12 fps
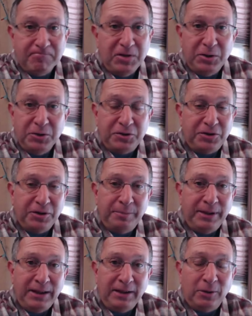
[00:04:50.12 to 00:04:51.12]
you should
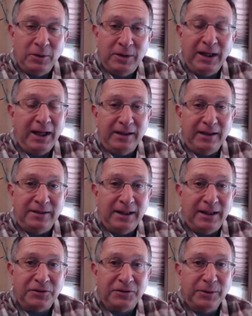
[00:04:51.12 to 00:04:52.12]
be okay,
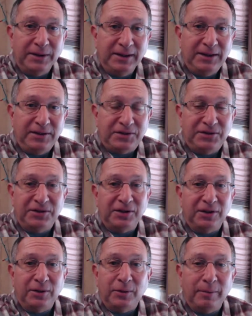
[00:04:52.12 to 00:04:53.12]
down to at least
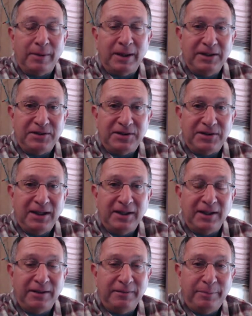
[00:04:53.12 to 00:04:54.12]
0 or minus
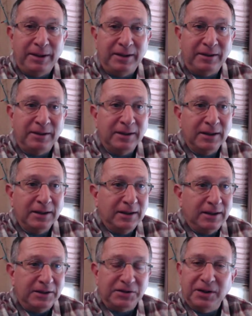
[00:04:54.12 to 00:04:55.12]
10. I've been
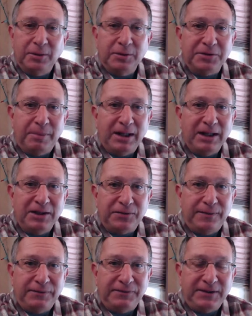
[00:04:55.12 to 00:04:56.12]
as low as minus
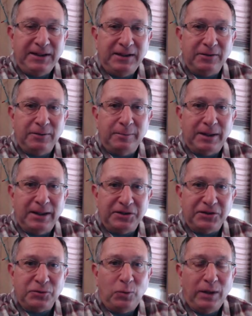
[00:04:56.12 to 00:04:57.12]
15 or
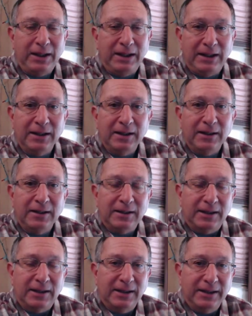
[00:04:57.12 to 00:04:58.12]
minus 20
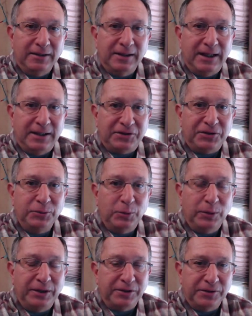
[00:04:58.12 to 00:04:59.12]
in the last 2
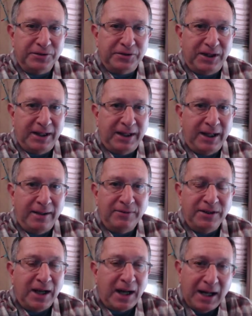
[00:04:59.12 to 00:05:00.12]
winters and have
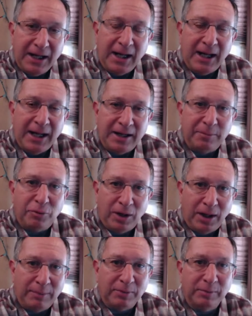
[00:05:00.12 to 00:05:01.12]
not had a
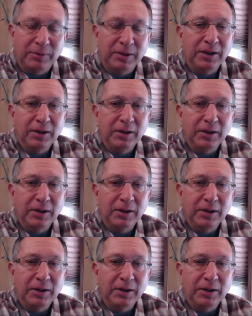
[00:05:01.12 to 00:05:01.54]
problem